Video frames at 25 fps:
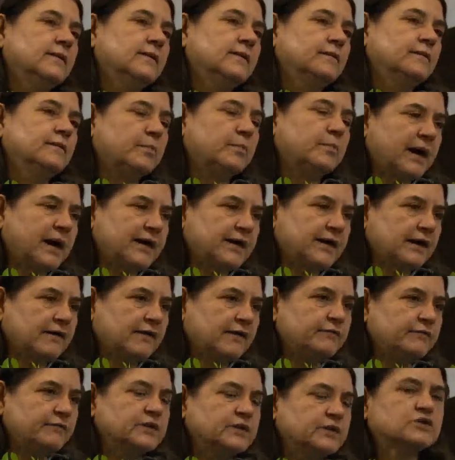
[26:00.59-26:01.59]
my
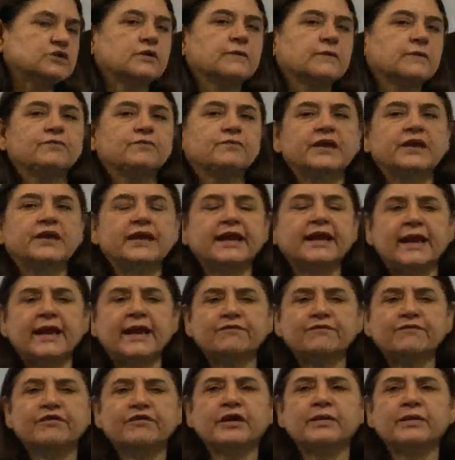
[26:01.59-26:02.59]
government that
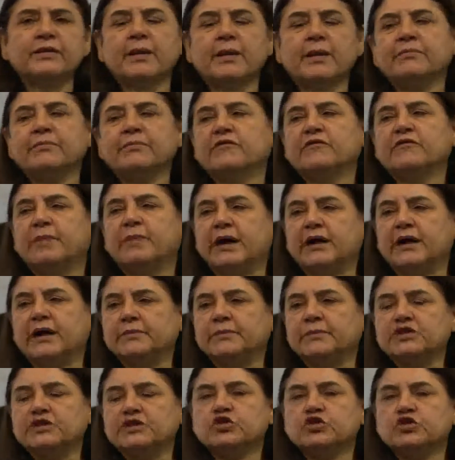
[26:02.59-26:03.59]
every member of
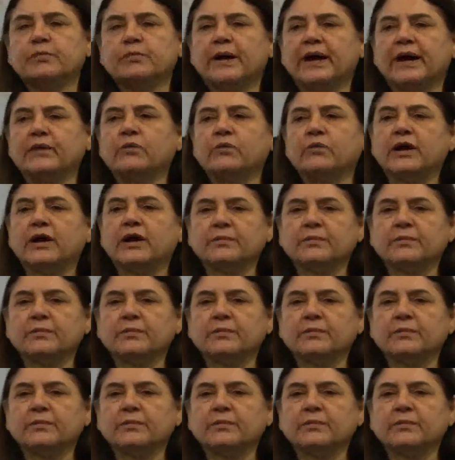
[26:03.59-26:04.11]
parliament should buy one